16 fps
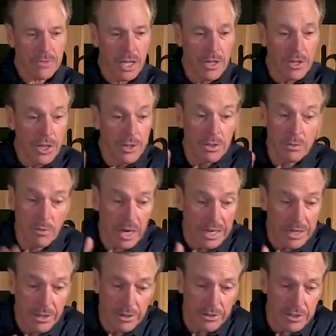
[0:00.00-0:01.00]
Another
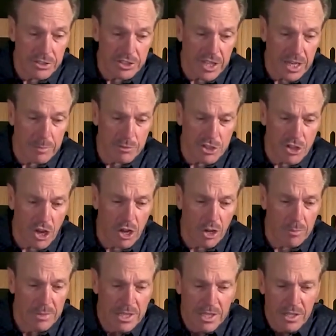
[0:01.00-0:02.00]
right here in this same
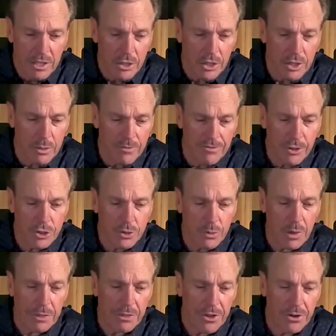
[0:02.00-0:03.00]
psalm, look at verse
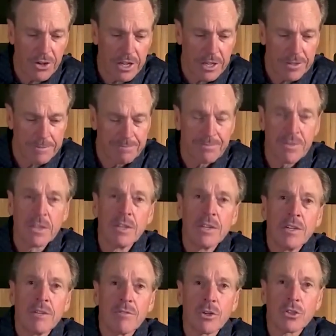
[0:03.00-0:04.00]

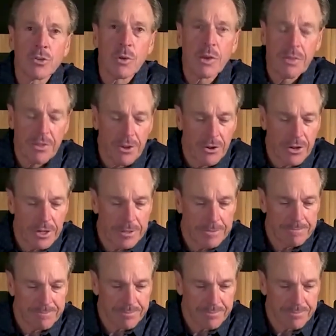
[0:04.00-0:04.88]
130.